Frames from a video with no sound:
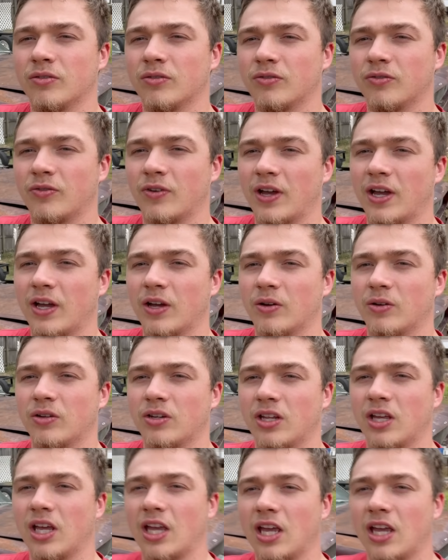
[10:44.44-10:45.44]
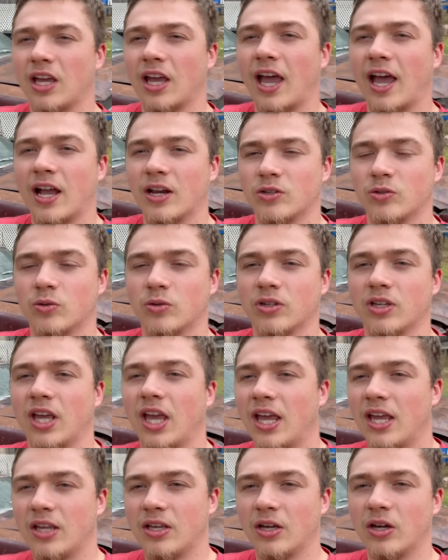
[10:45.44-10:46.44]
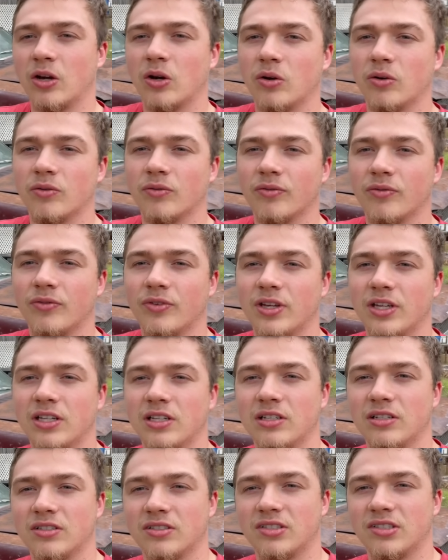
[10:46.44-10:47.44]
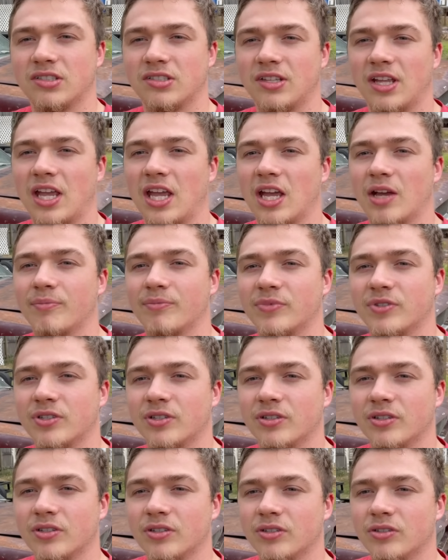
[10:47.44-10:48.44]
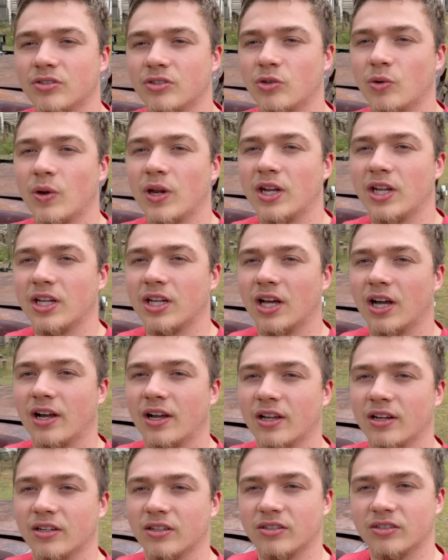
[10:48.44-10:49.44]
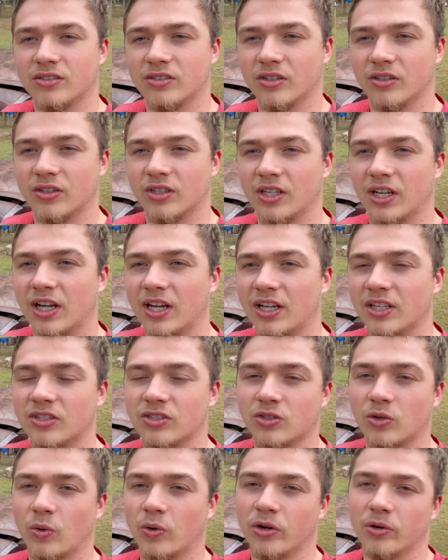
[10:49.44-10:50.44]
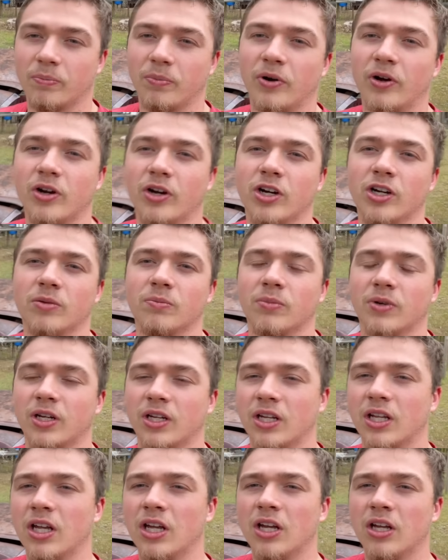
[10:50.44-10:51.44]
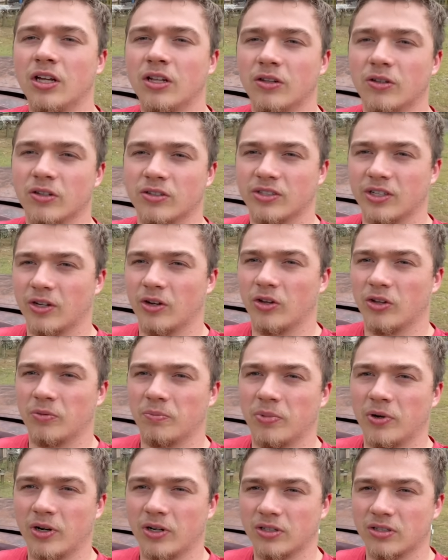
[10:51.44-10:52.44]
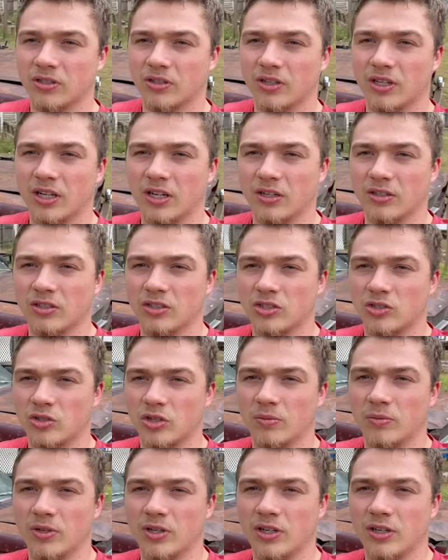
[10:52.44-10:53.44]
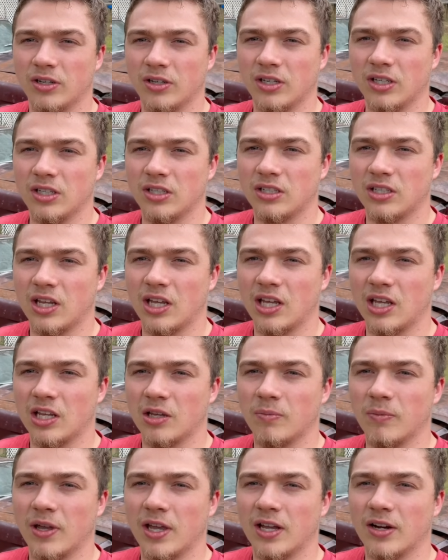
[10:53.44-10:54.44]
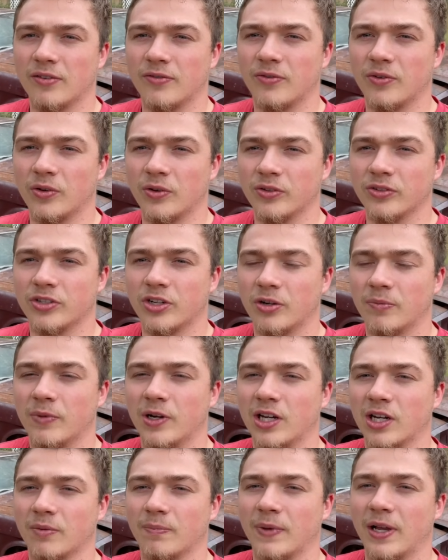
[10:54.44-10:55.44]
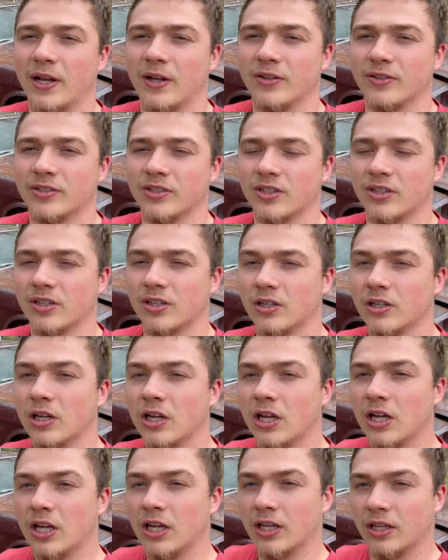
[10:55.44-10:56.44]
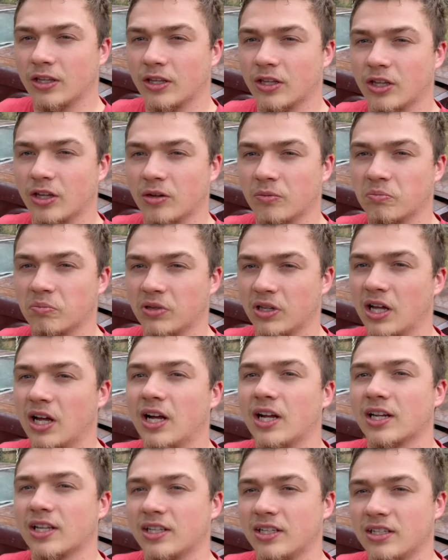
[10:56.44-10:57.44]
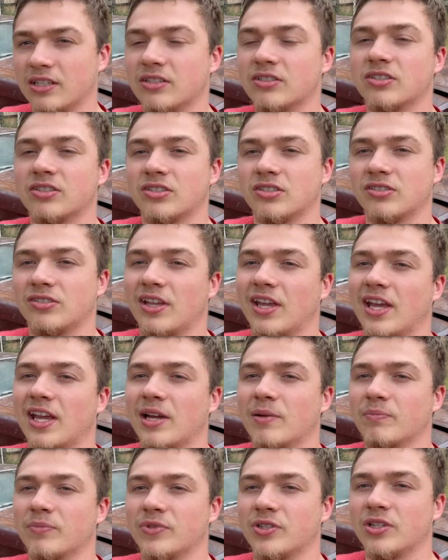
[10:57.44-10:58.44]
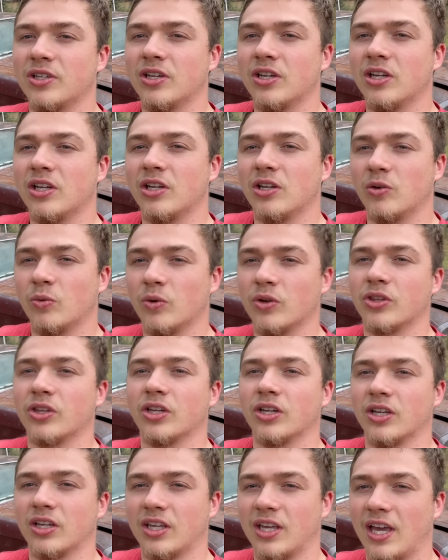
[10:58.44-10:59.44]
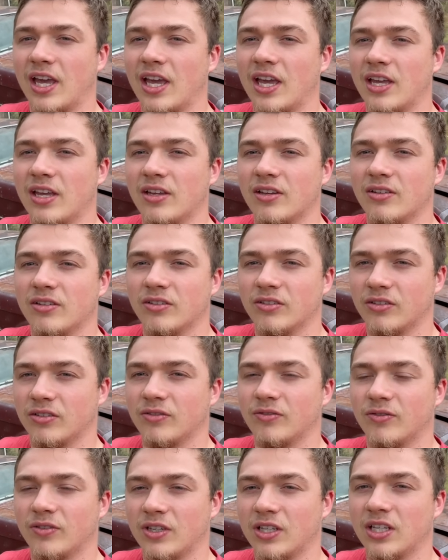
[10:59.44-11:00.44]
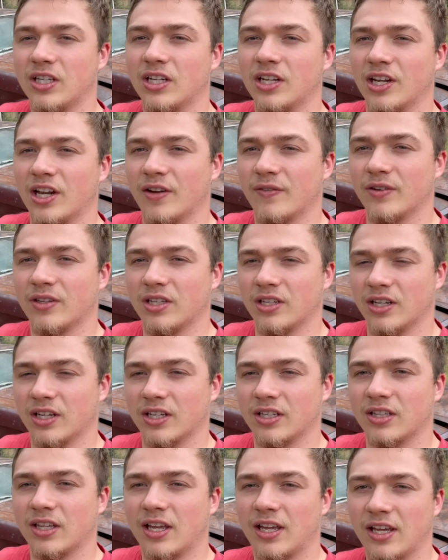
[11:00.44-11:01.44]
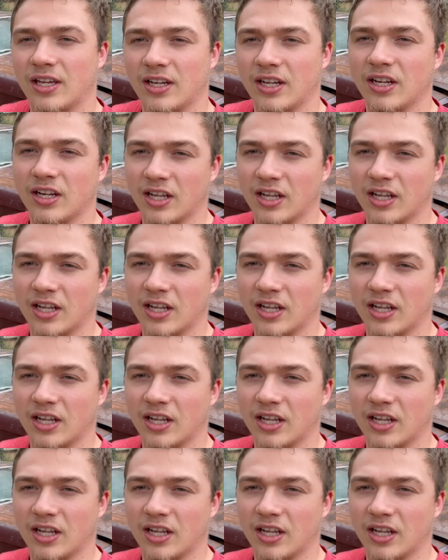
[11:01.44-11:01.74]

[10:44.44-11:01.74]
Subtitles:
found a actual K-code VIN stamped 289. So the guy, it's torn apart, but Looks like all the parts are there: distributor, intake, manifolds, harmonic balancer. The block is stamped with a K VIN and everything like that, and it